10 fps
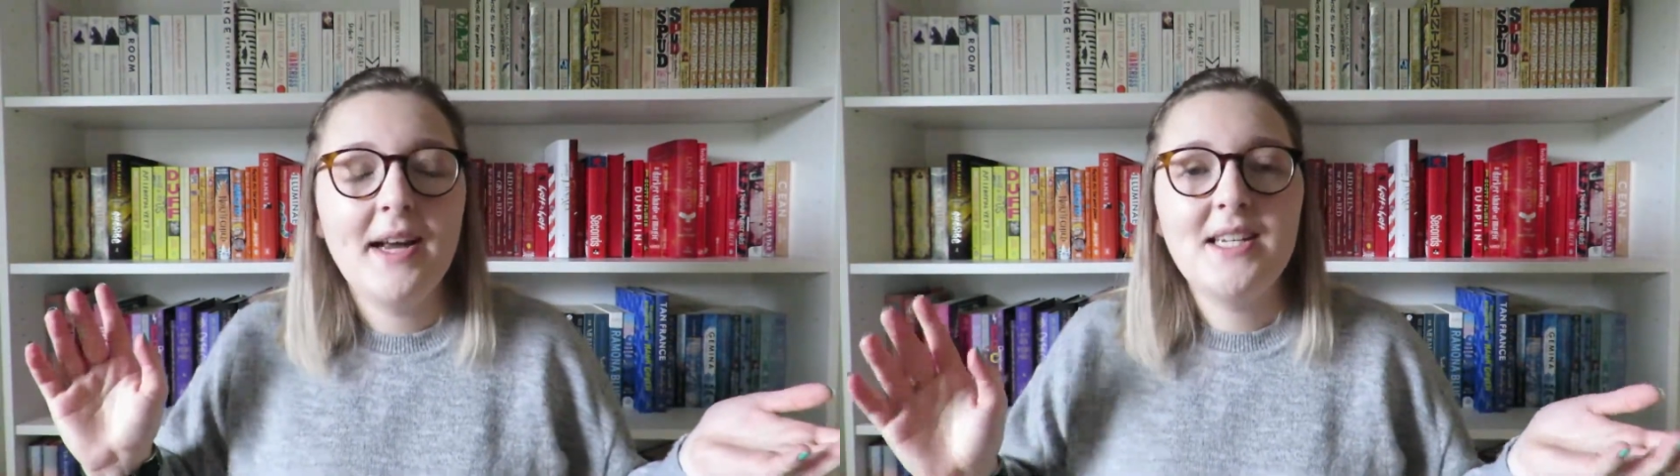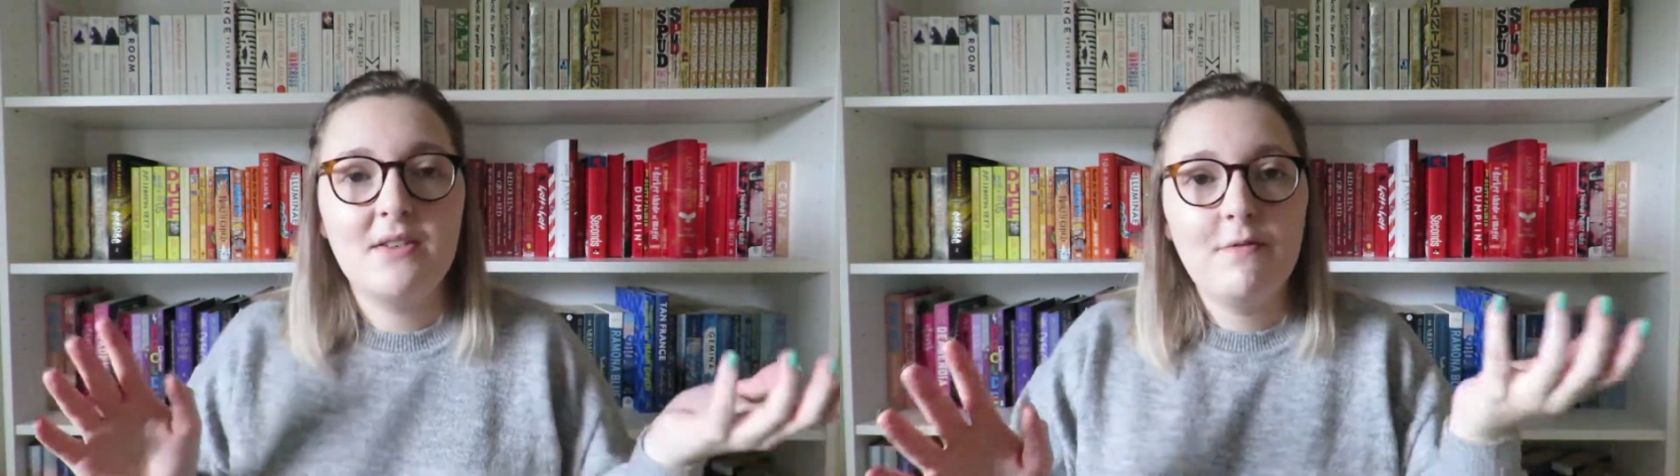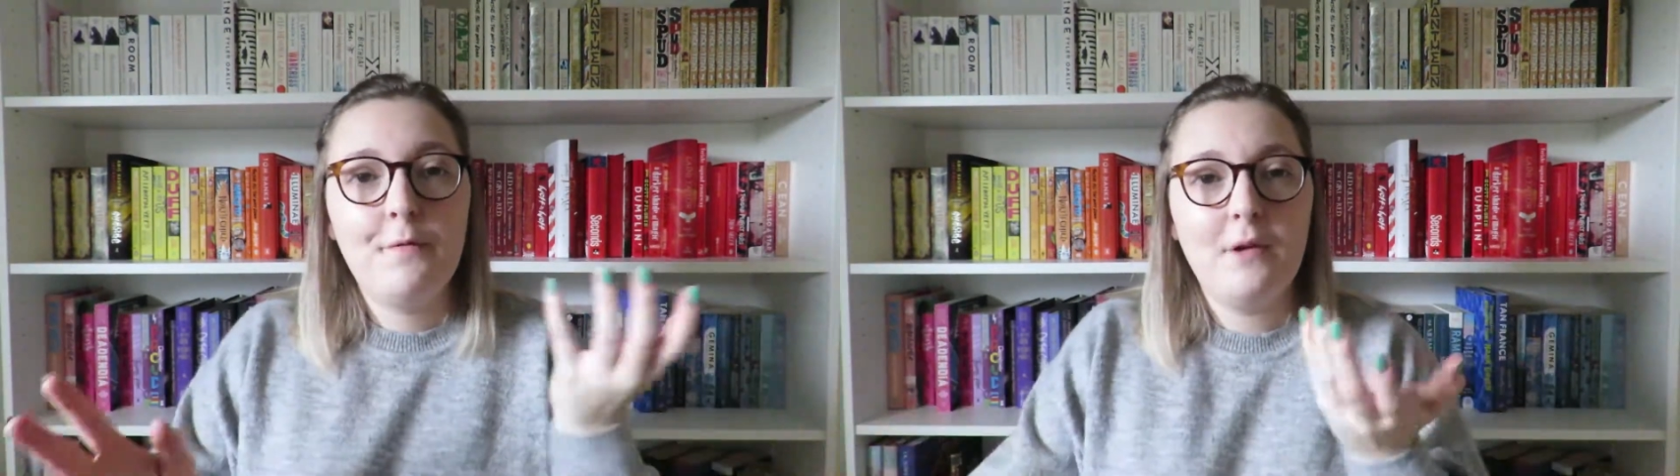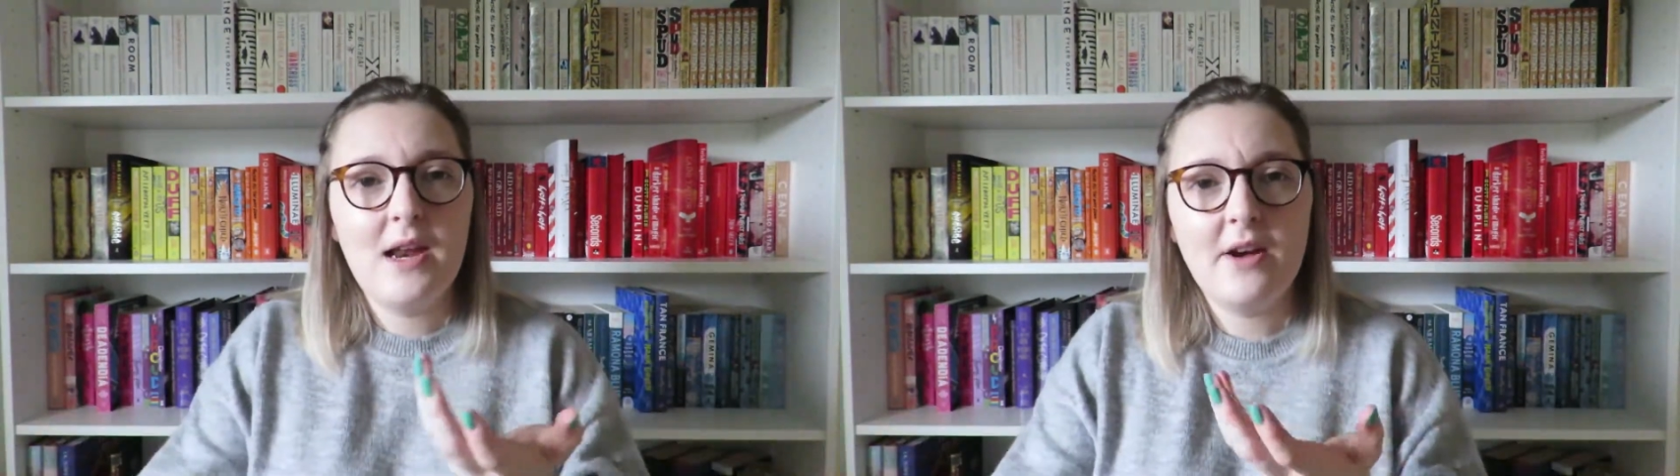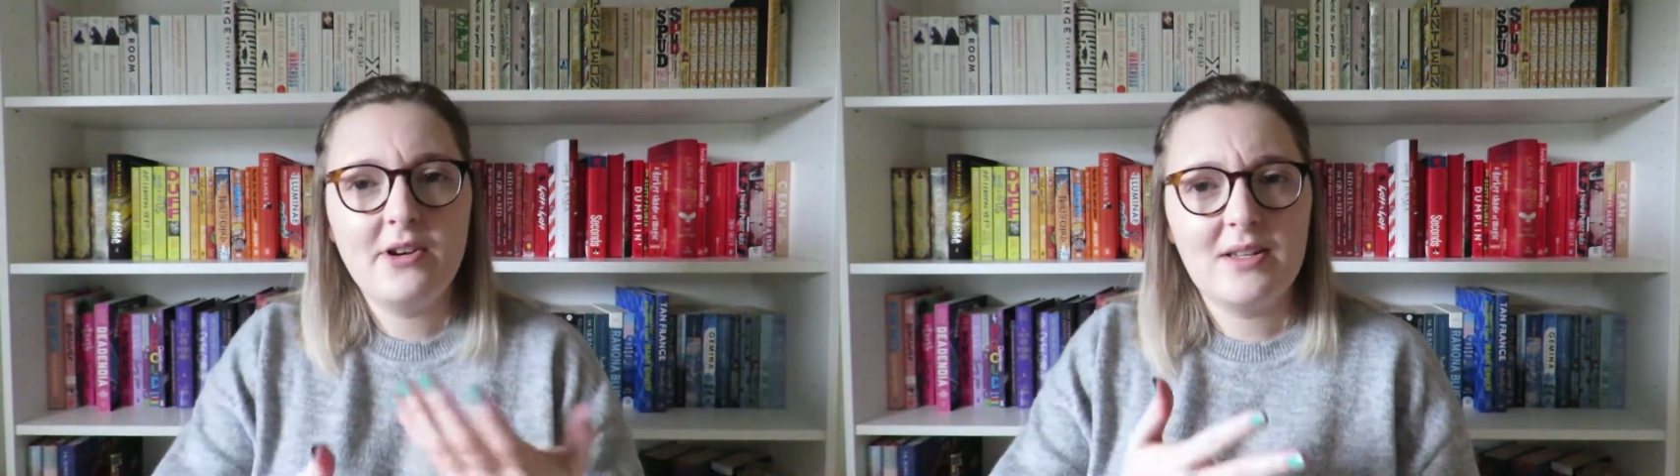I didn't
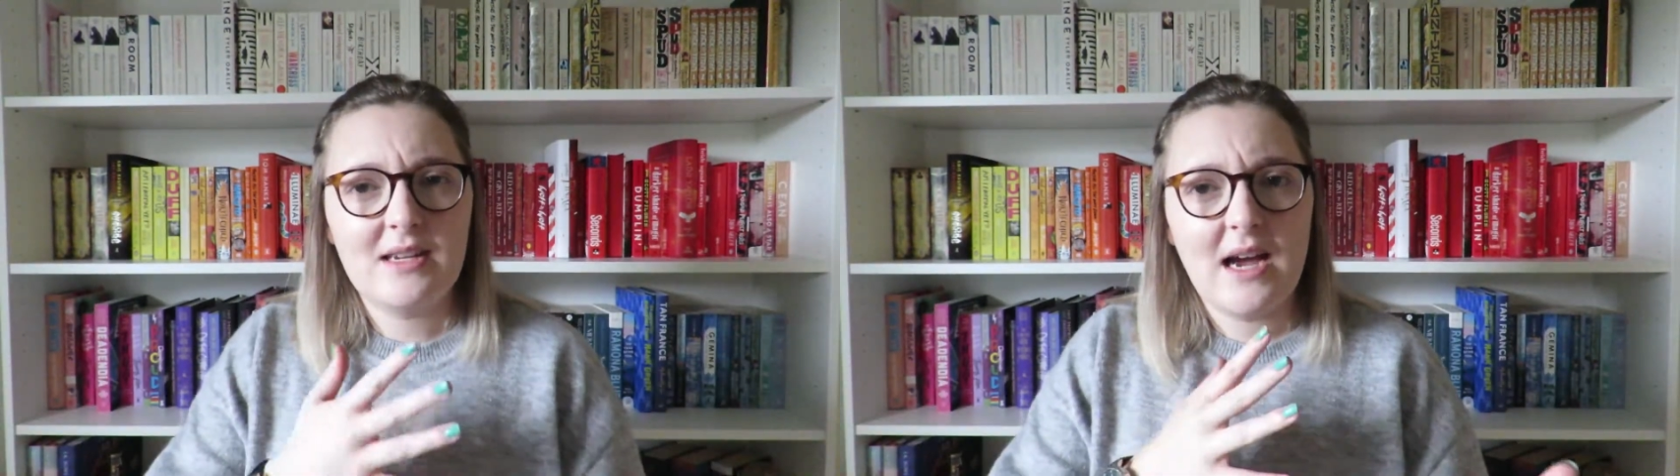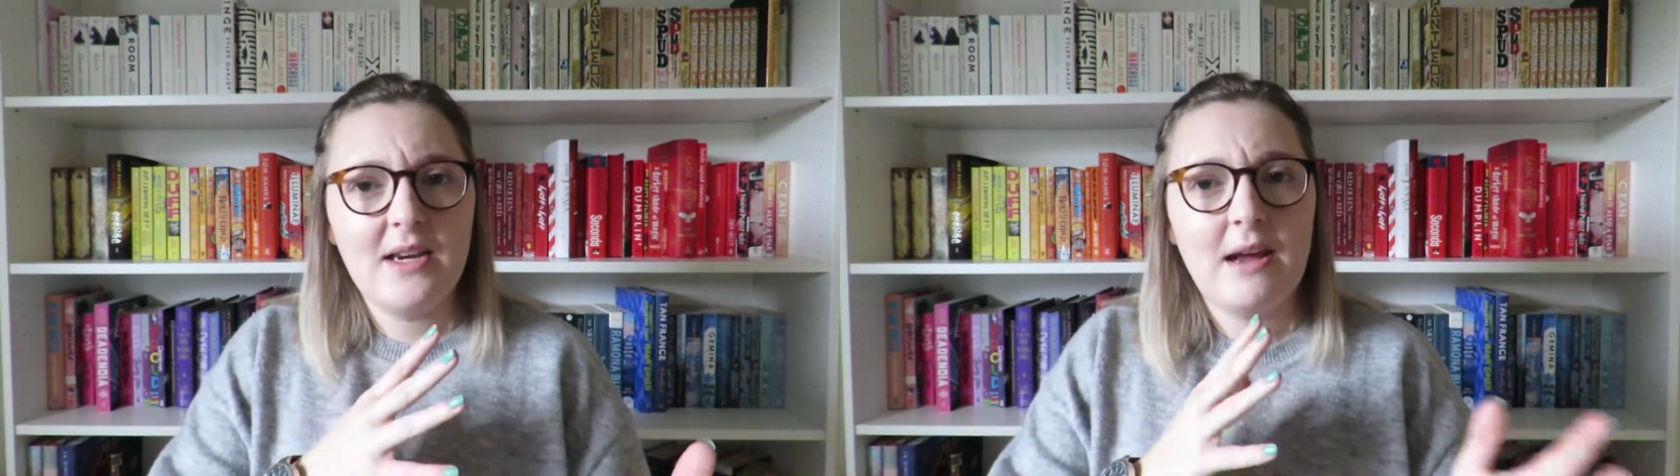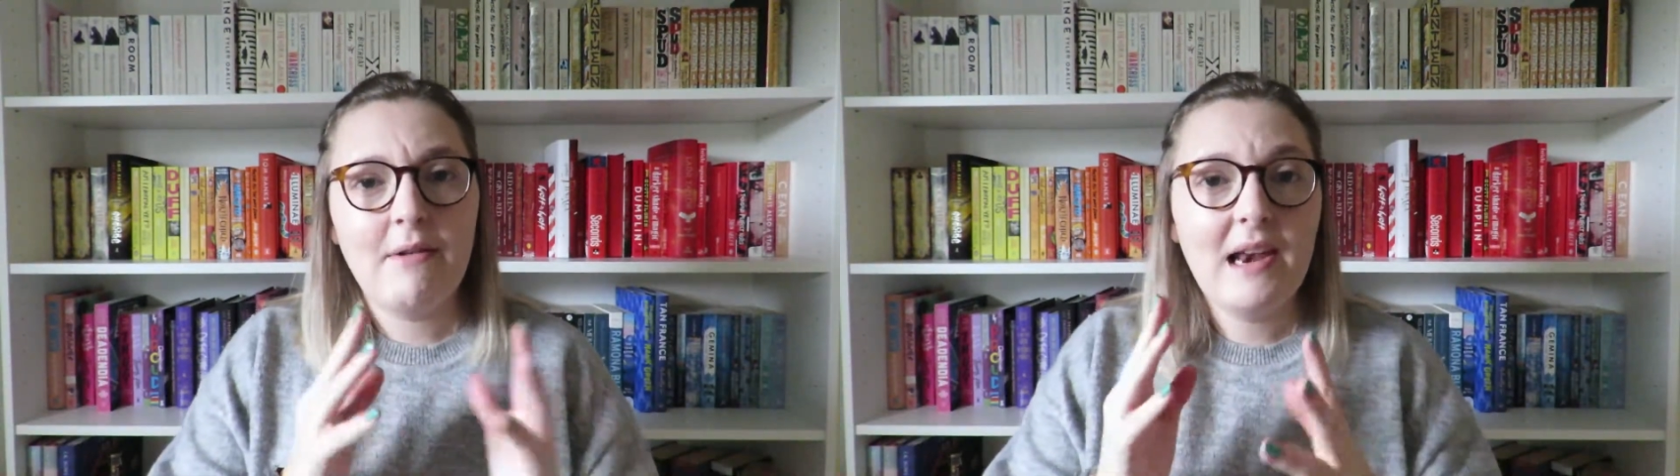fully understand their